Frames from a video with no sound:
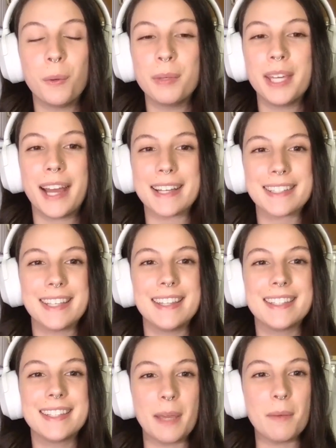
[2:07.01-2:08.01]
be asking the
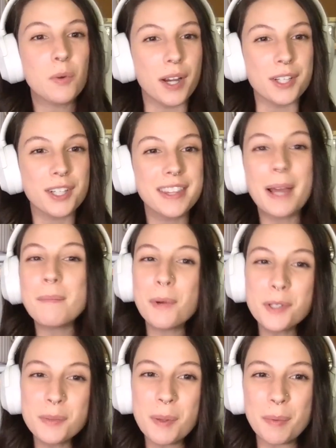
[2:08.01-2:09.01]
same question that
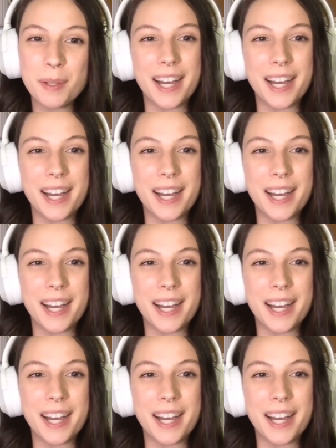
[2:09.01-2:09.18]
most people